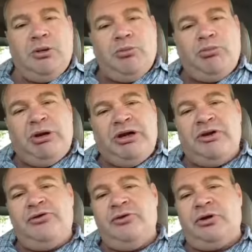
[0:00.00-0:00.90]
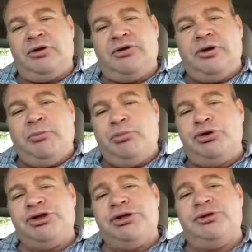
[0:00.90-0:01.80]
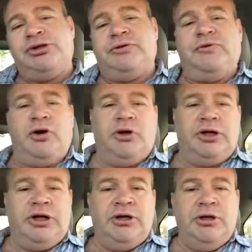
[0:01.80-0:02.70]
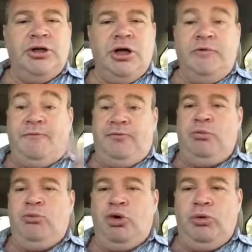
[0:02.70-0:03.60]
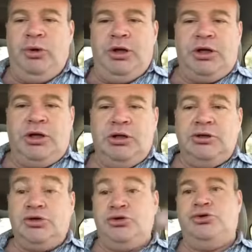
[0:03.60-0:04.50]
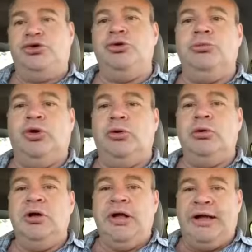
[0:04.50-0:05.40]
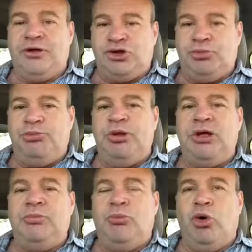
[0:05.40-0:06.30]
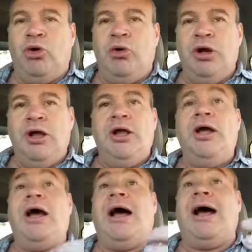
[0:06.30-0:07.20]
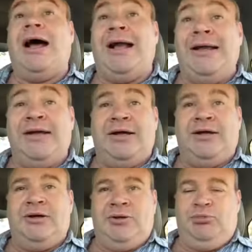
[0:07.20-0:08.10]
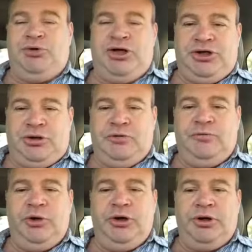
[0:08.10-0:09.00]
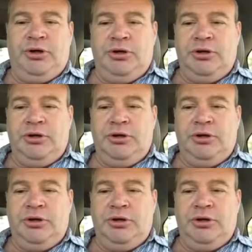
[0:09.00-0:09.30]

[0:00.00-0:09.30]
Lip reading: But it is not pushing yourself harder for more work, to do more and to be more under pressure of work.